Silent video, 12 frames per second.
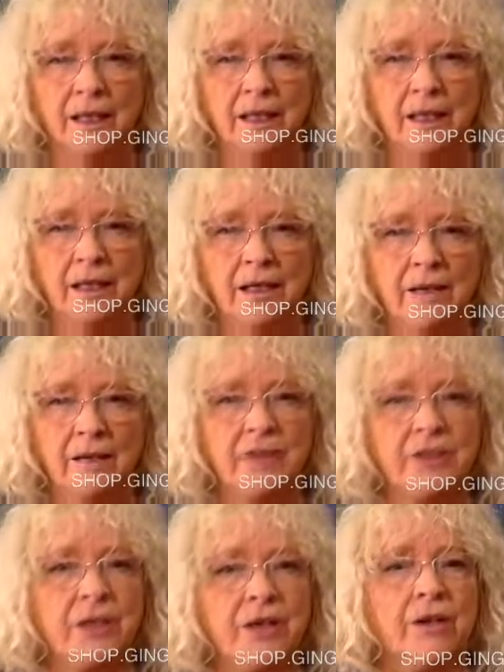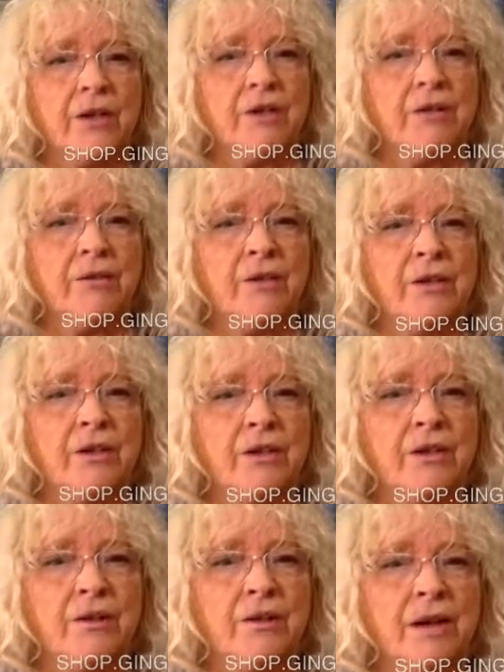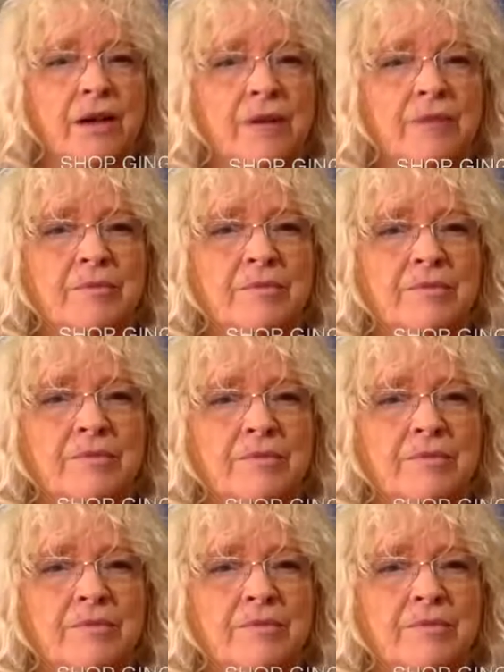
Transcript: can I share with you um,